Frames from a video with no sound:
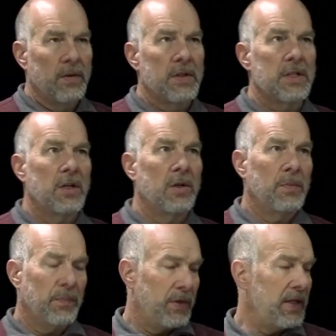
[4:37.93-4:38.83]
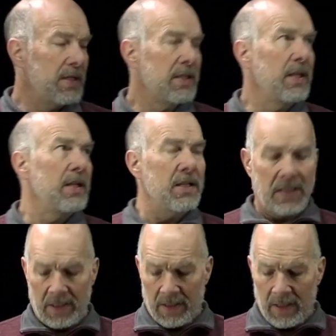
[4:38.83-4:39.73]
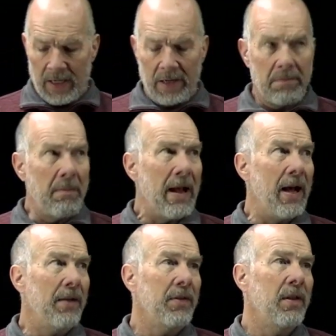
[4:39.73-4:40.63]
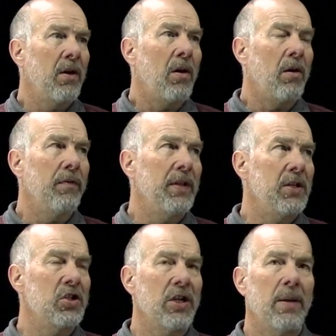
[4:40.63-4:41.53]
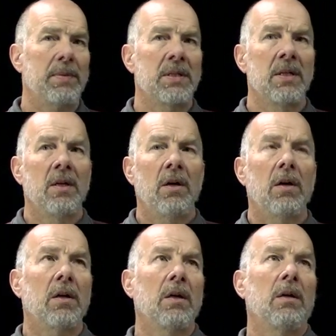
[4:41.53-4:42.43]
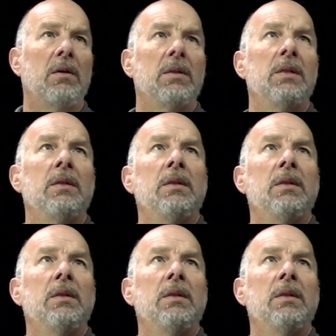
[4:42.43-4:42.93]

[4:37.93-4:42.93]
So these things in math, all of these shapes are called